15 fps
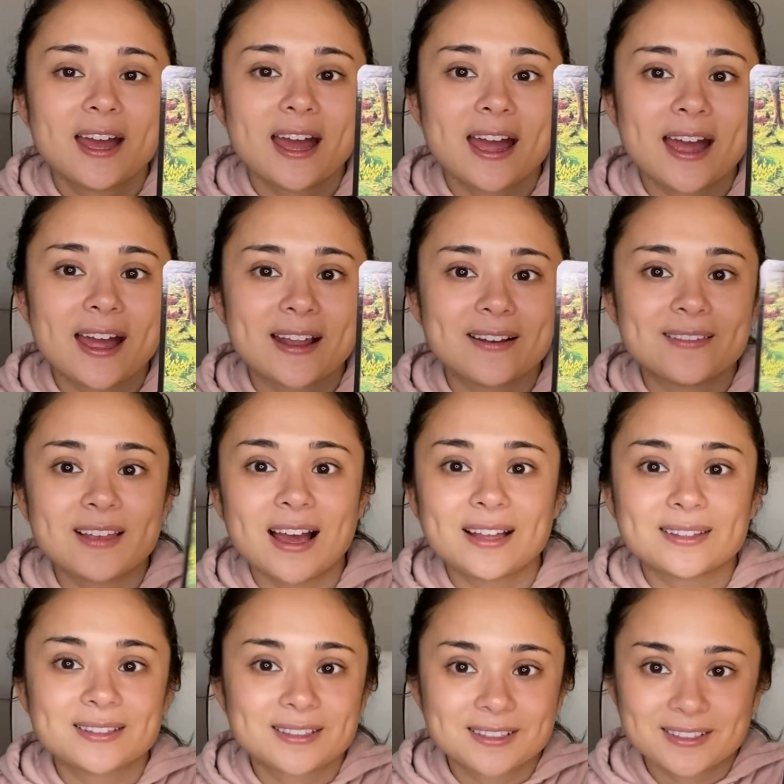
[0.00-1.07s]
And
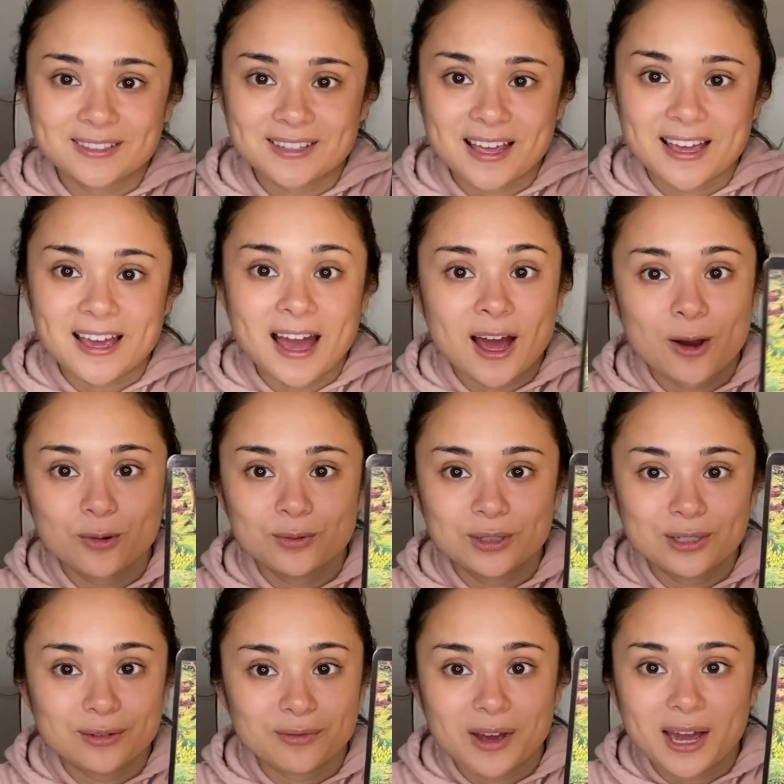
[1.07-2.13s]
that's like how the
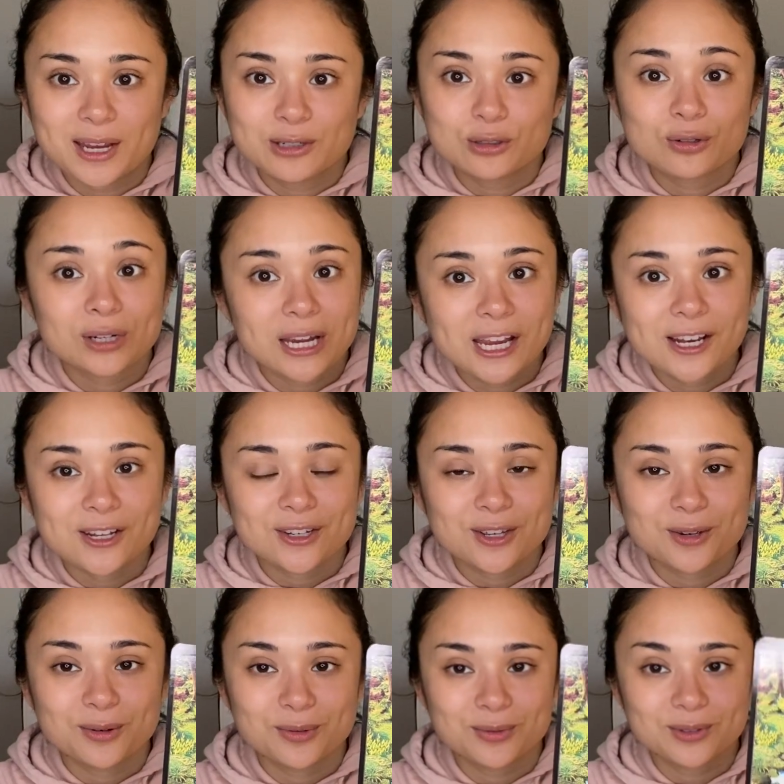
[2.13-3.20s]
divine created
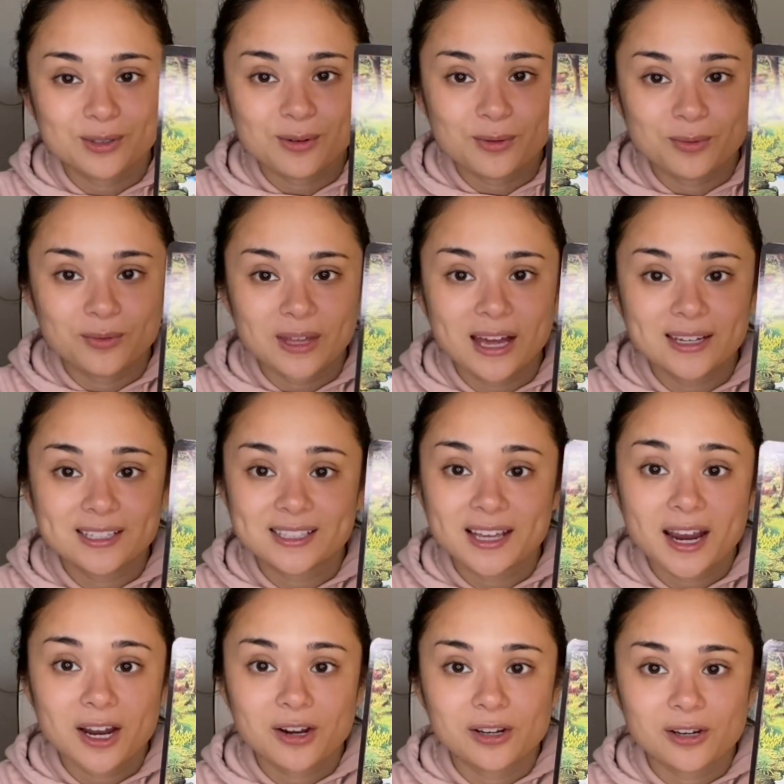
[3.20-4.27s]
you. So that
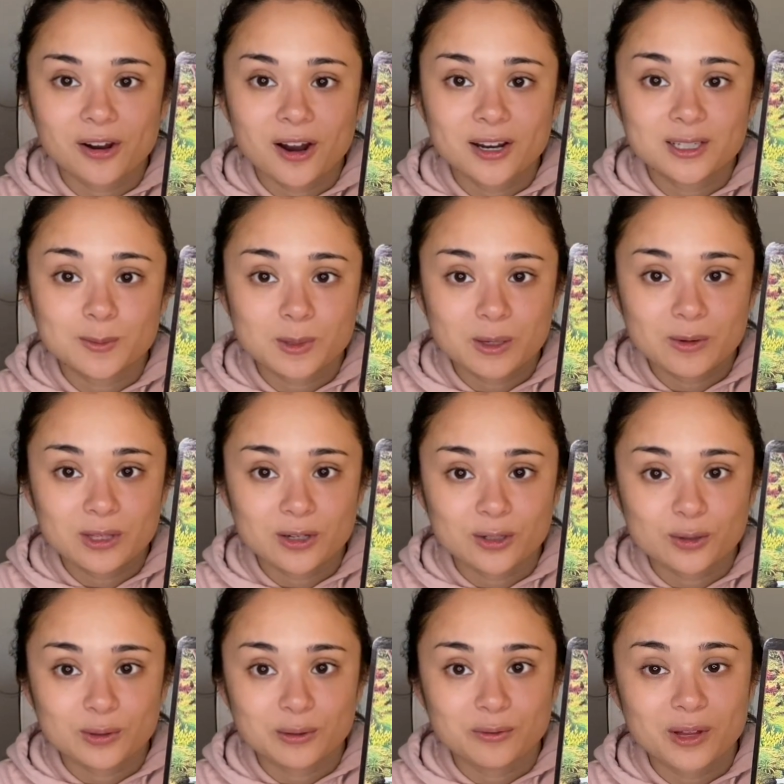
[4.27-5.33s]
desire in your heart to be with your
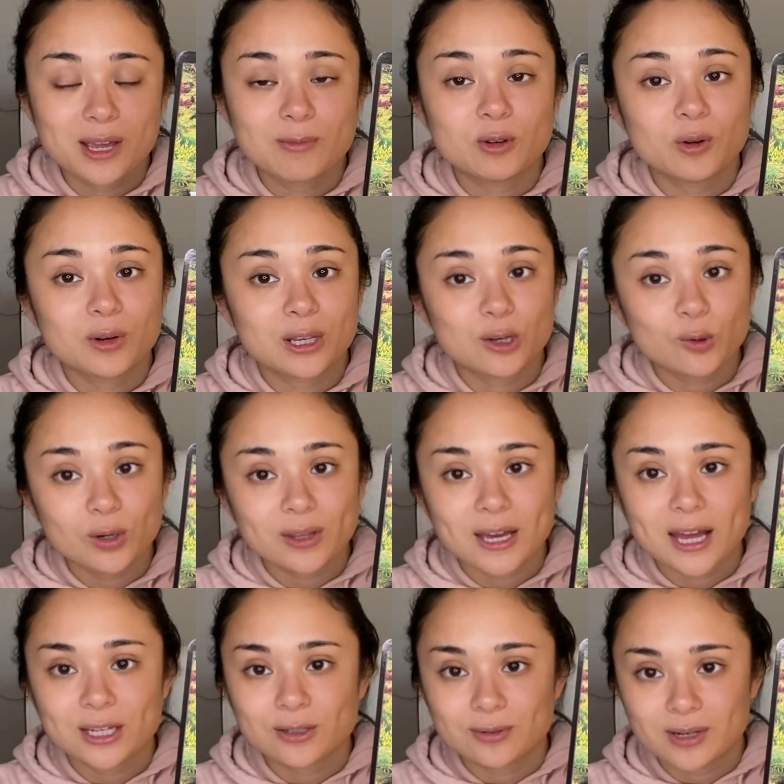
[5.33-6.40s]
twin flame, don't ignore
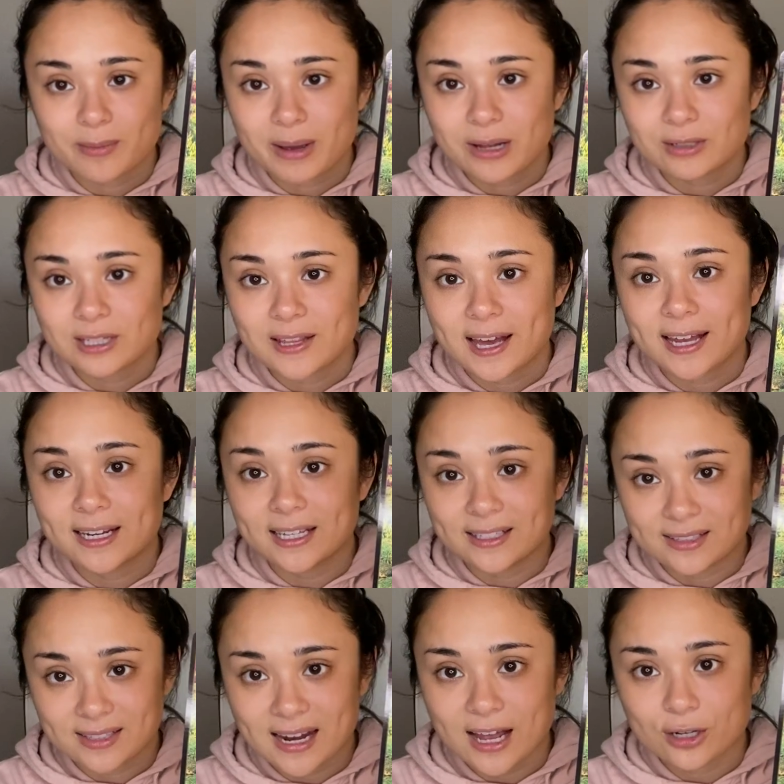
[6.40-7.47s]
that. Don't numb out to that.
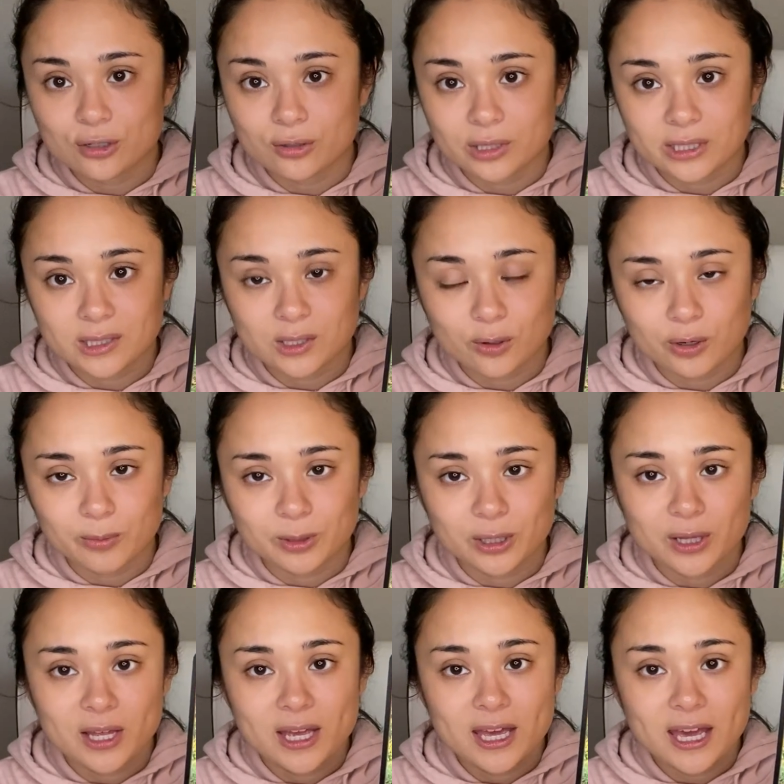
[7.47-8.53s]
It's natural. It's
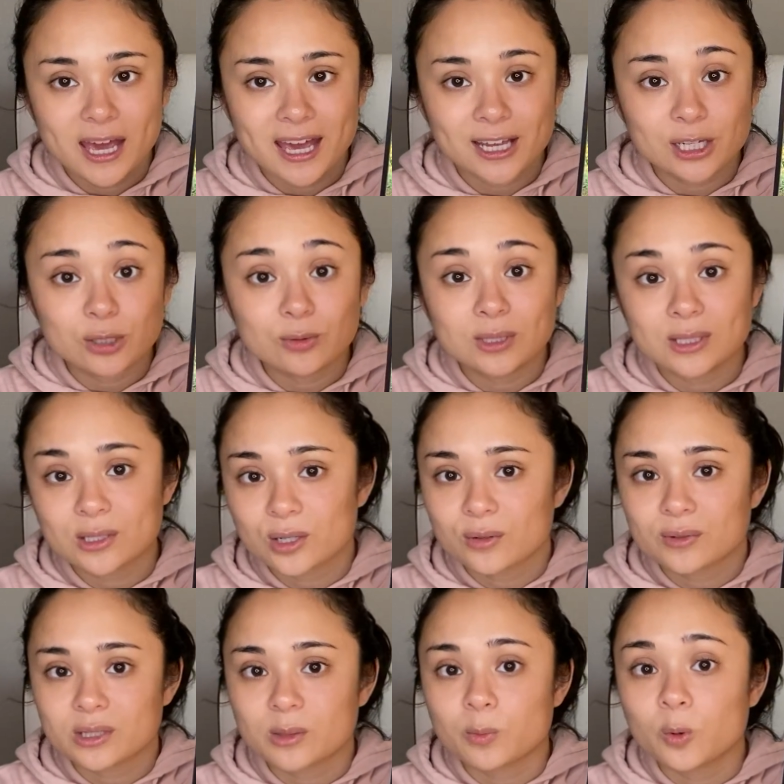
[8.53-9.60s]
normal. And you deserve
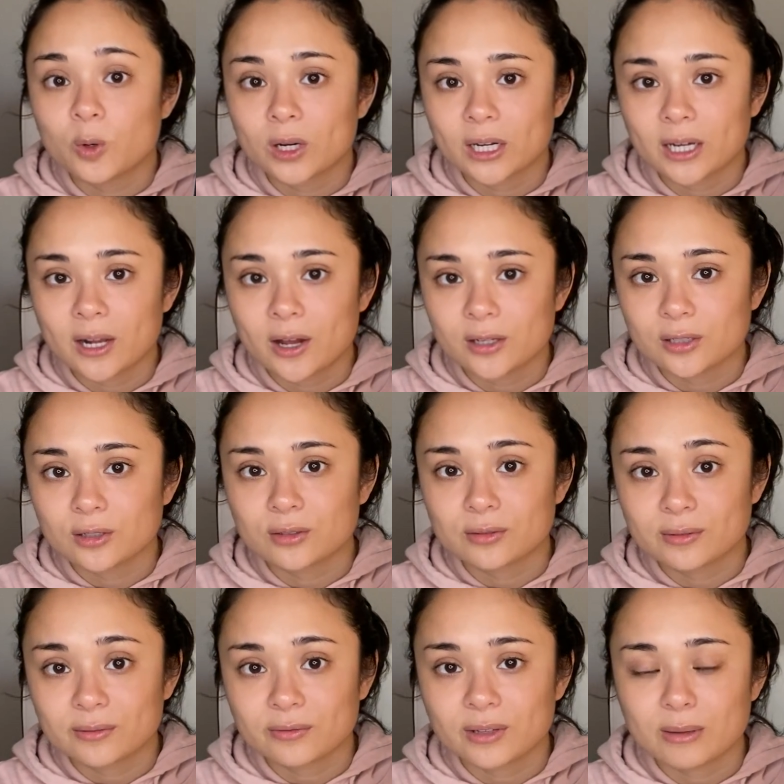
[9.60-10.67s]
support on your
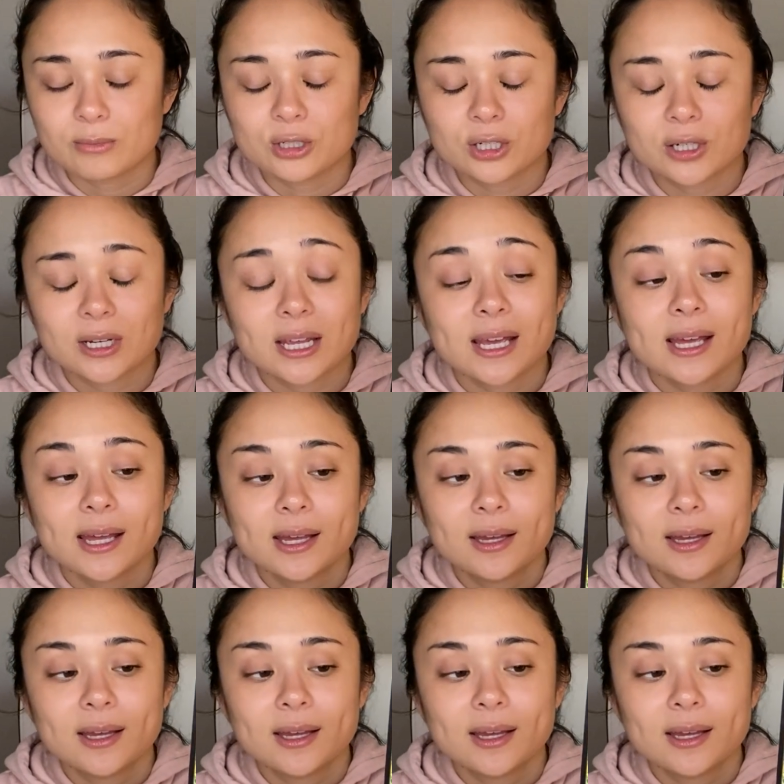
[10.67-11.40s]
twin flame journey